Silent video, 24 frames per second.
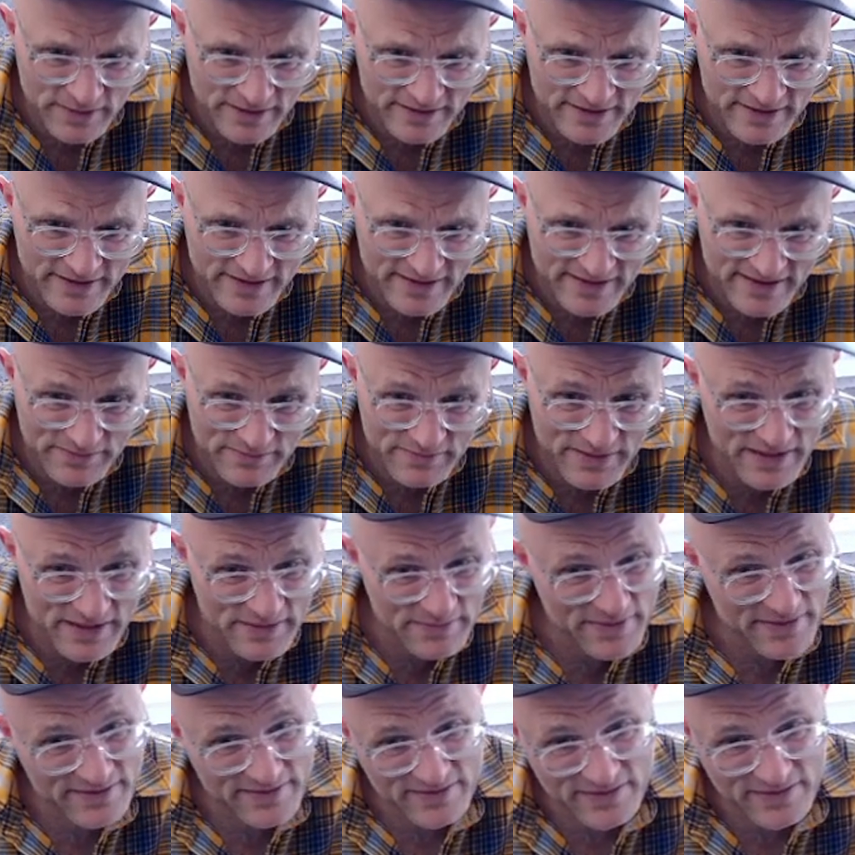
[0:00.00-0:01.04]
anything, maybe
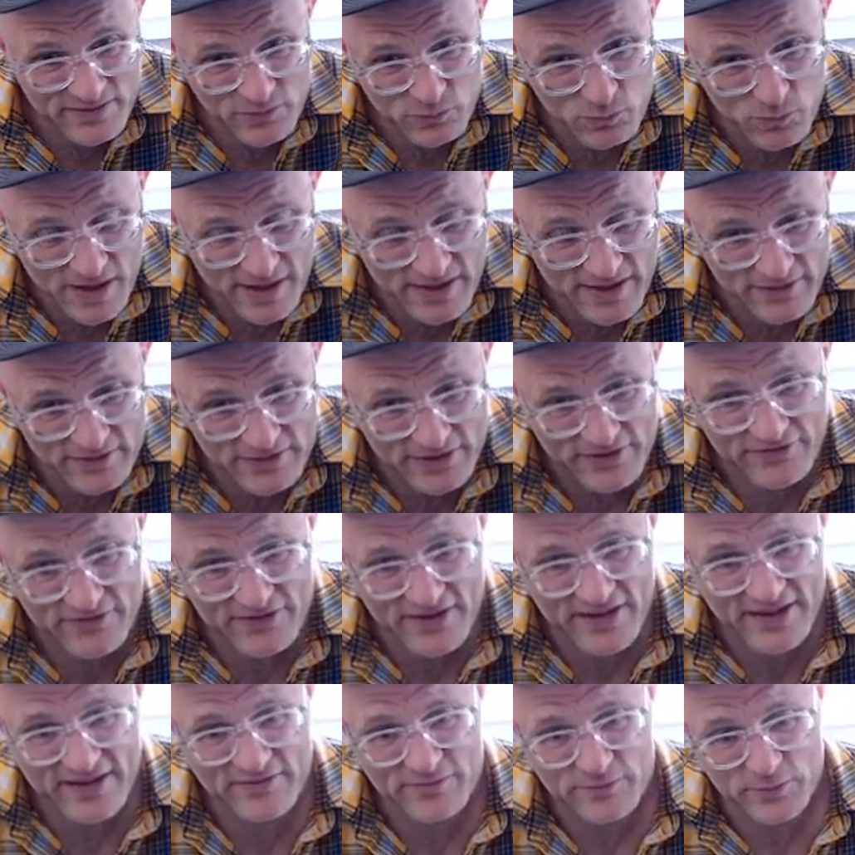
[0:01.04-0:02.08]
it's this wild
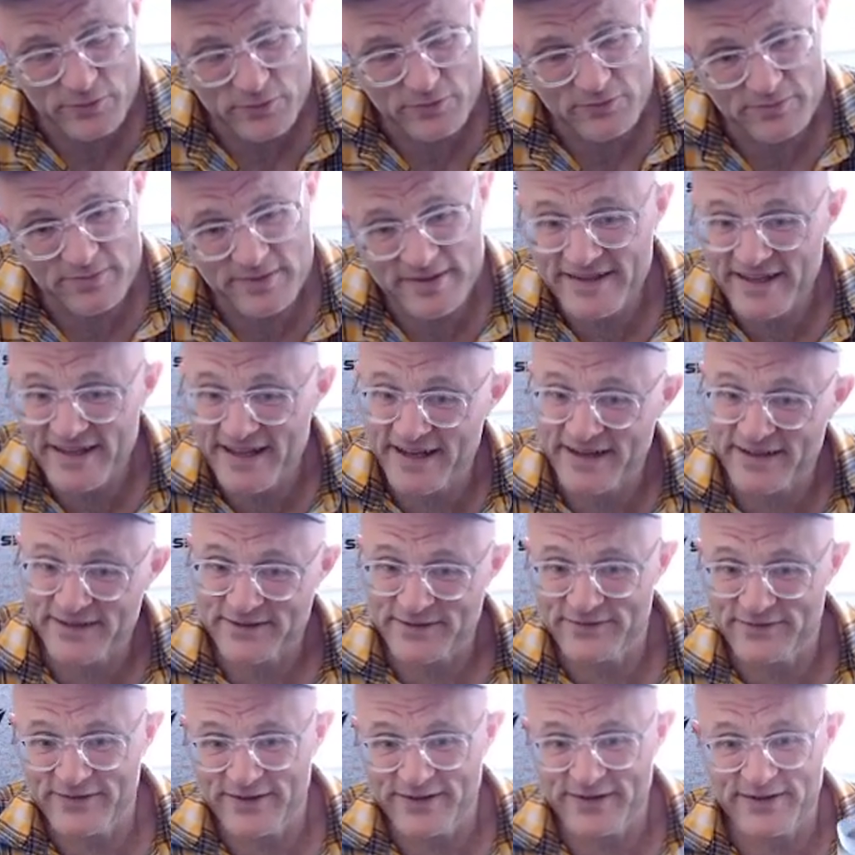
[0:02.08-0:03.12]
f5 move. But that is a
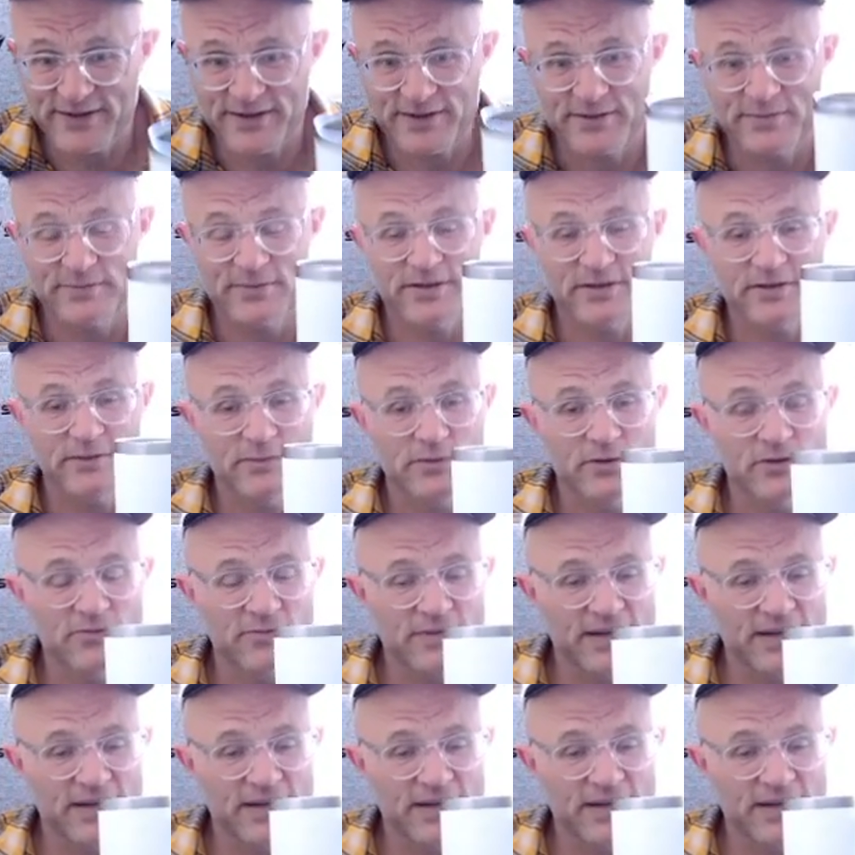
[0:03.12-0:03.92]
very committal move, my